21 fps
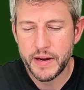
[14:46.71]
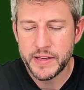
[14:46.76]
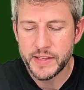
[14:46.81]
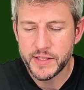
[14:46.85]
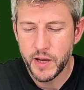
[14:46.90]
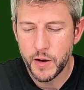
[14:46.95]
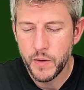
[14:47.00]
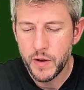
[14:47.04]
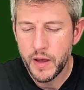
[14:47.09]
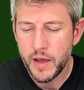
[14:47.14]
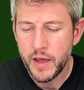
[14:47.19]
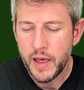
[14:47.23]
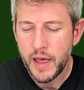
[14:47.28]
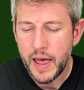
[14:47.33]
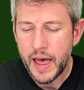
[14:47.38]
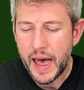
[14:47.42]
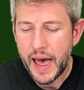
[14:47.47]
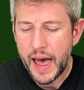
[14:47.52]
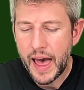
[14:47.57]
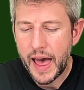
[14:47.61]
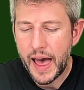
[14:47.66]
So
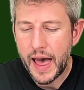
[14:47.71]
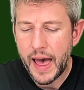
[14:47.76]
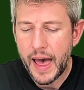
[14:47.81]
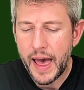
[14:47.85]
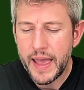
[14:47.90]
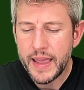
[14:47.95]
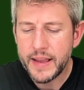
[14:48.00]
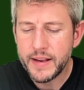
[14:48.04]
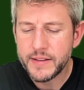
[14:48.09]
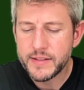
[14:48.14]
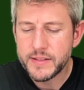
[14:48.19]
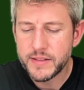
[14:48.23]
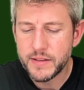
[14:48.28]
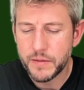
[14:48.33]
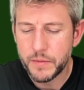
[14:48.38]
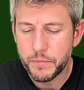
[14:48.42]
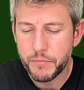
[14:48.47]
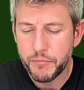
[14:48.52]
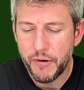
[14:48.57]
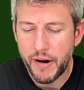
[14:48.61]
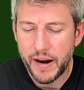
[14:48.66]
8
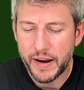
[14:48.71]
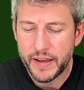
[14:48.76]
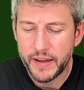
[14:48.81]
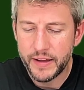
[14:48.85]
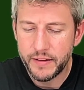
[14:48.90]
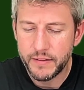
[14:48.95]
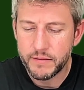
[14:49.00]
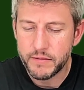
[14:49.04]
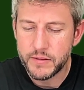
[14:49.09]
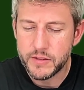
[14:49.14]
bracket